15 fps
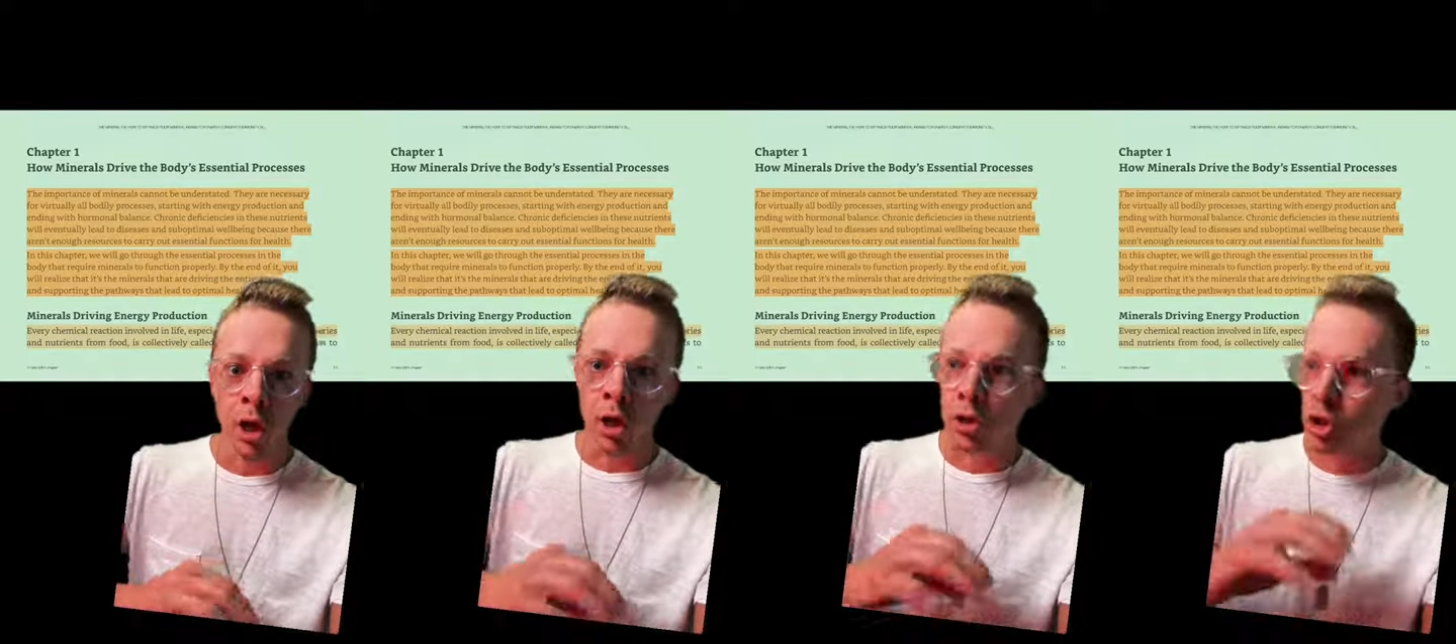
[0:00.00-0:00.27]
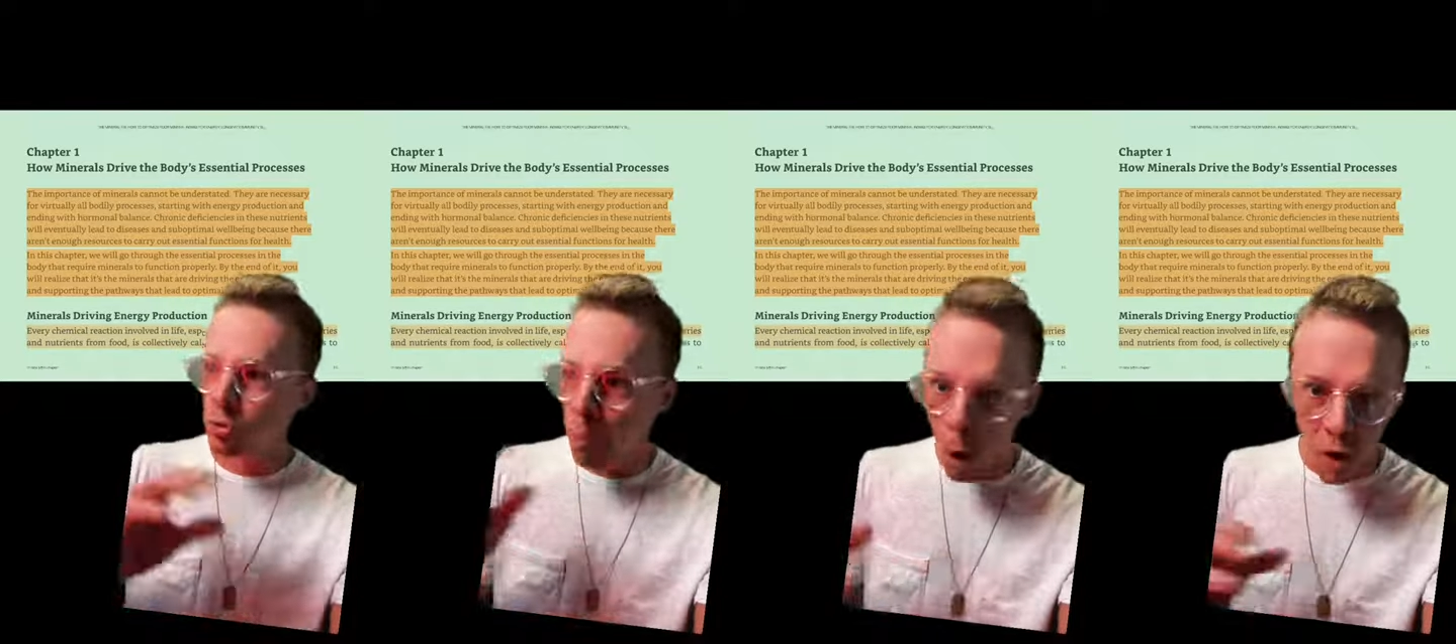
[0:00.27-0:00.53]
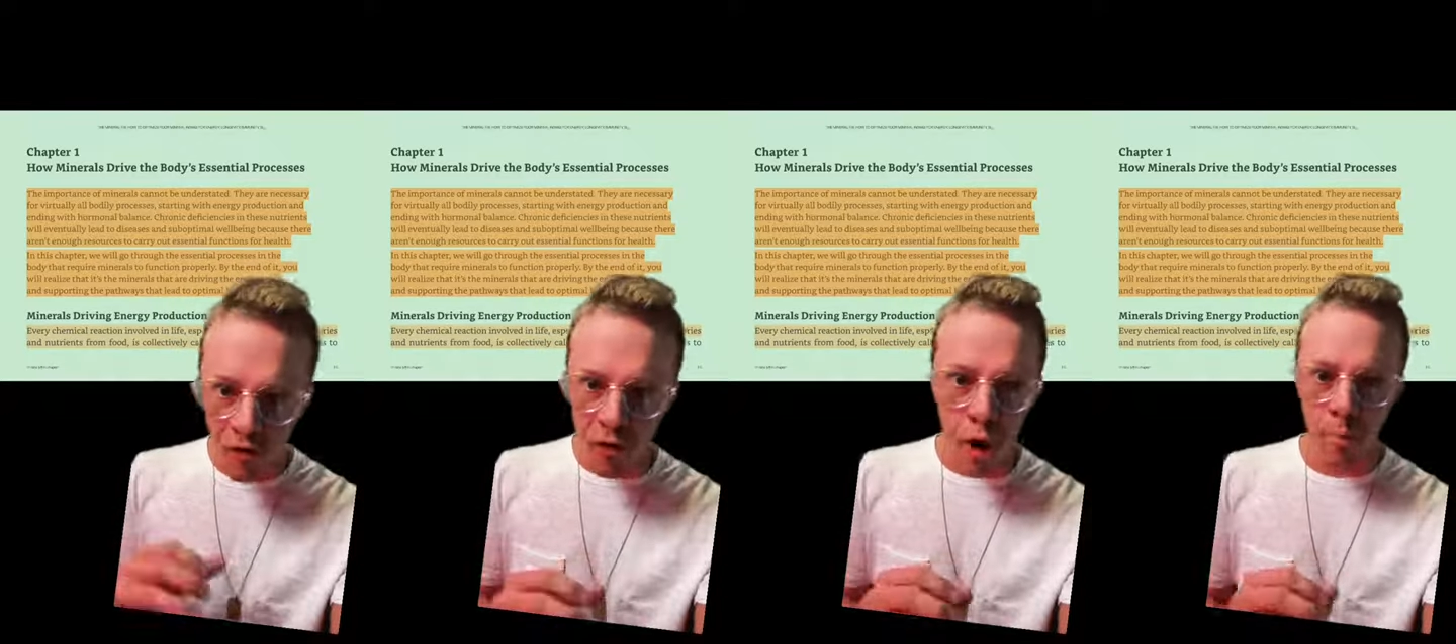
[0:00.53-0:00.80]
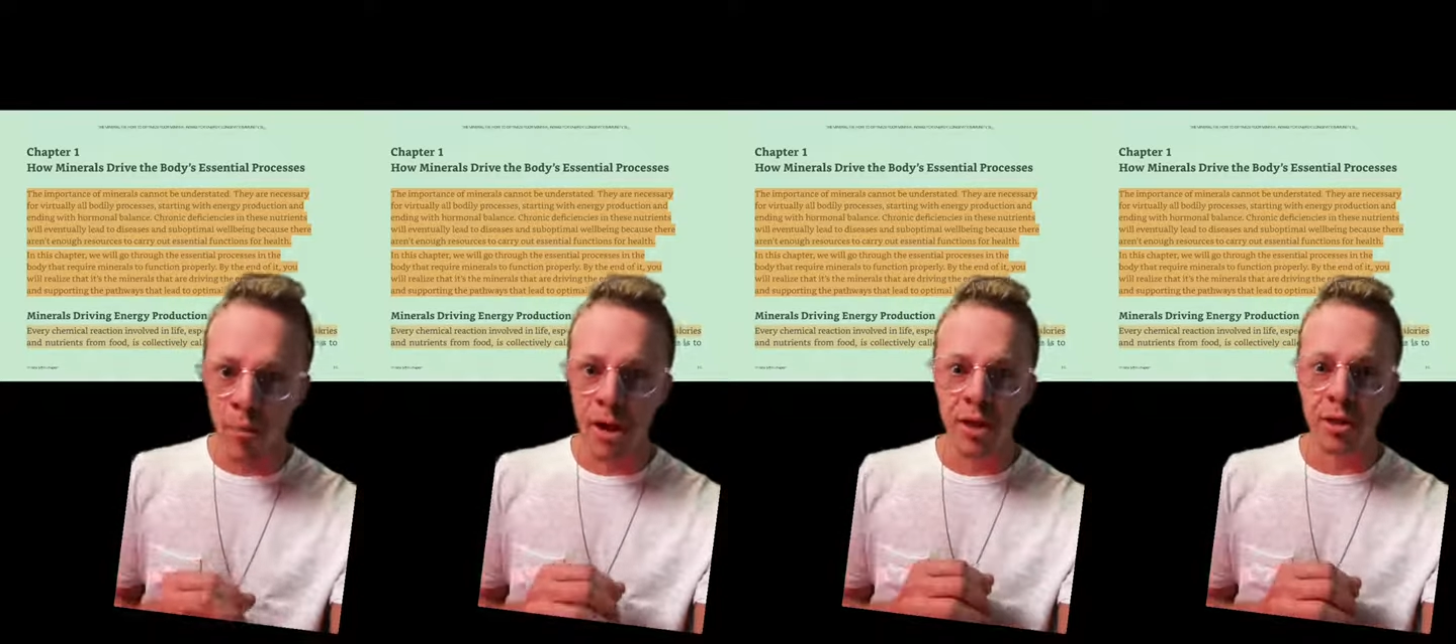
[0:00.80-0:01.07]
small
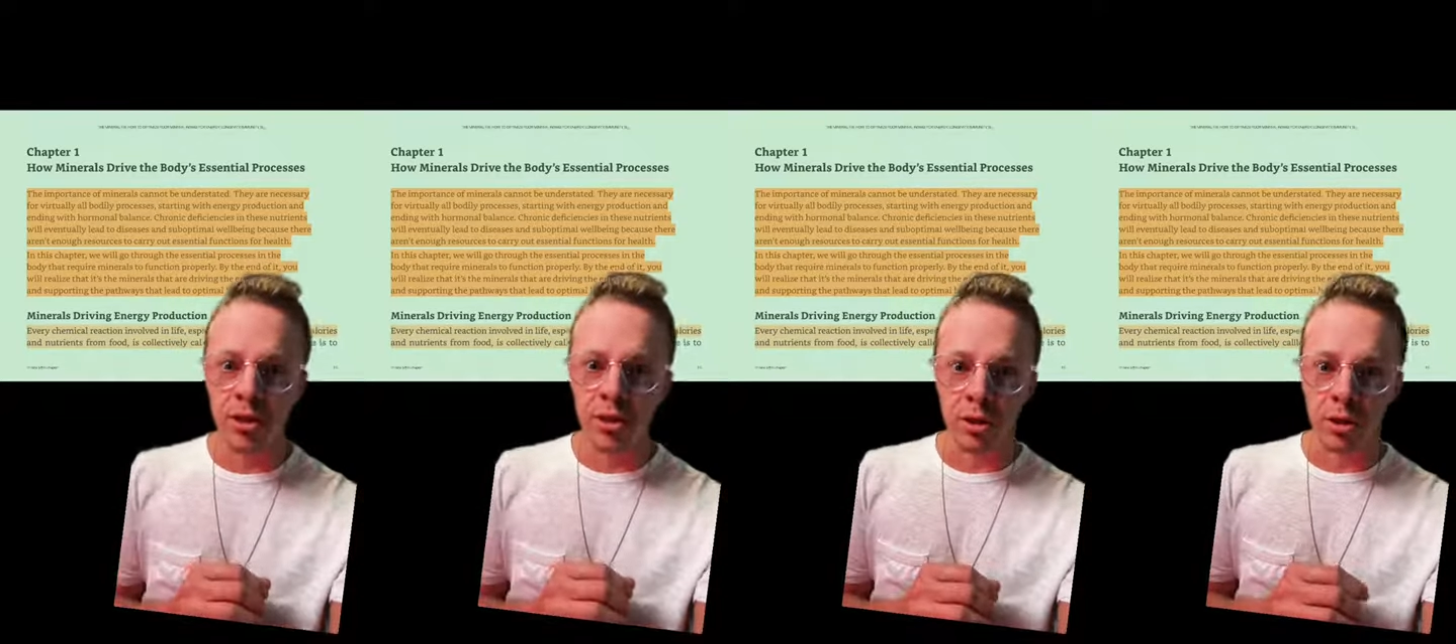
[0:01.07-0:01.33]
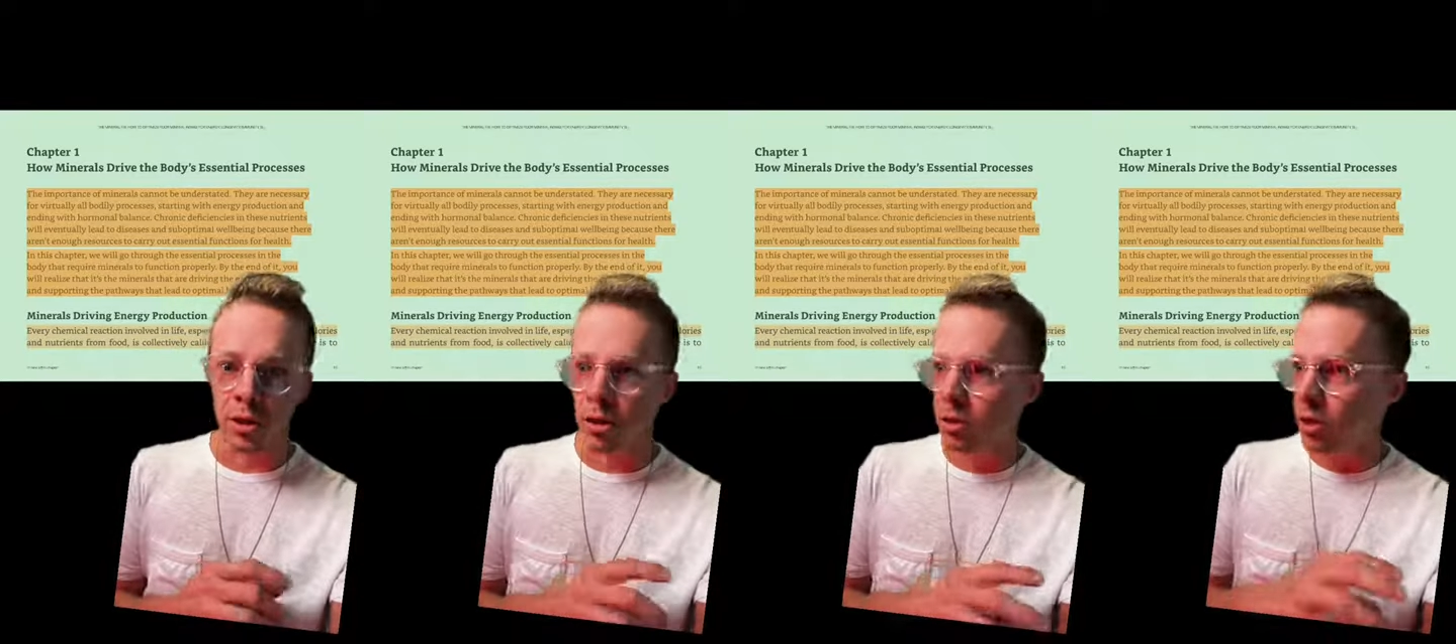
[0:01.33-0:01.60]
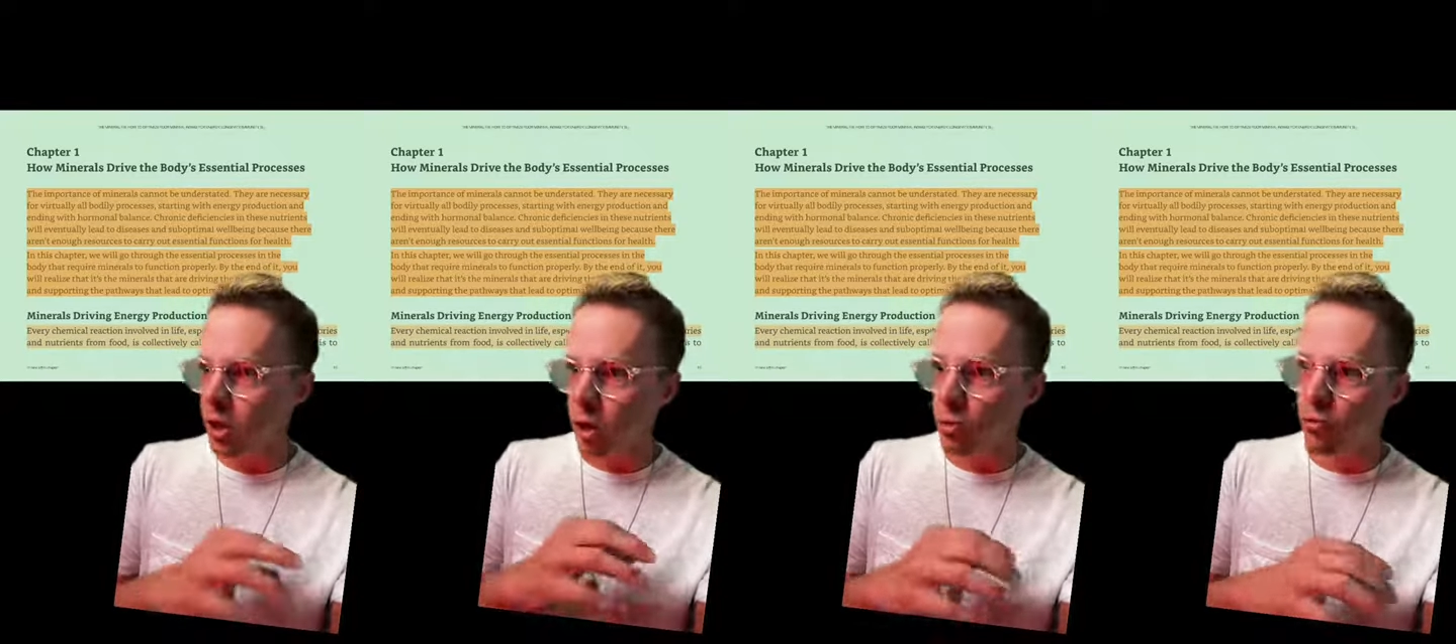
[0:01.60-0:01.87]
farm raised, you know,